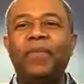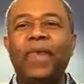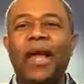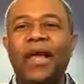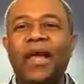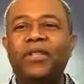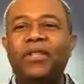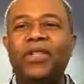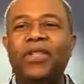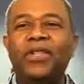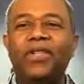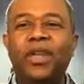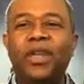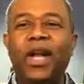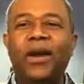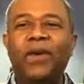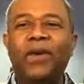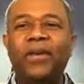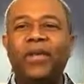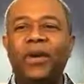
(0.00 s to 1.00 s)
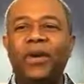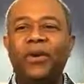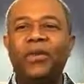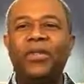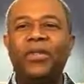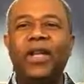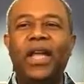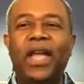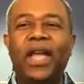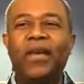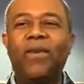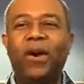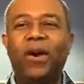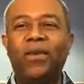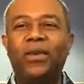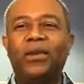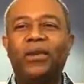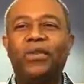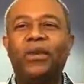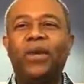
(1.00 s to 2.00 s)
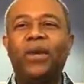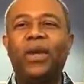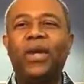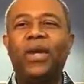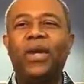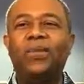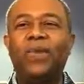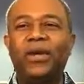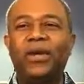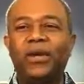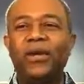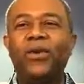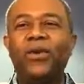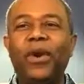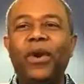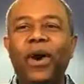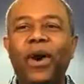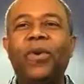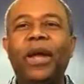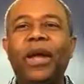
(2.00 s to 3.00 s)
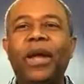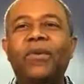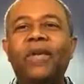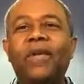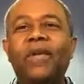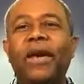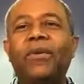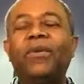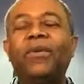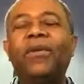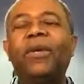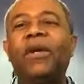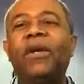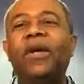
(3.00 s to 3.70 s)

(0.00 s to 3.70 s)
I see Sharon Doe's name on the screen, but you are Raymond Doe.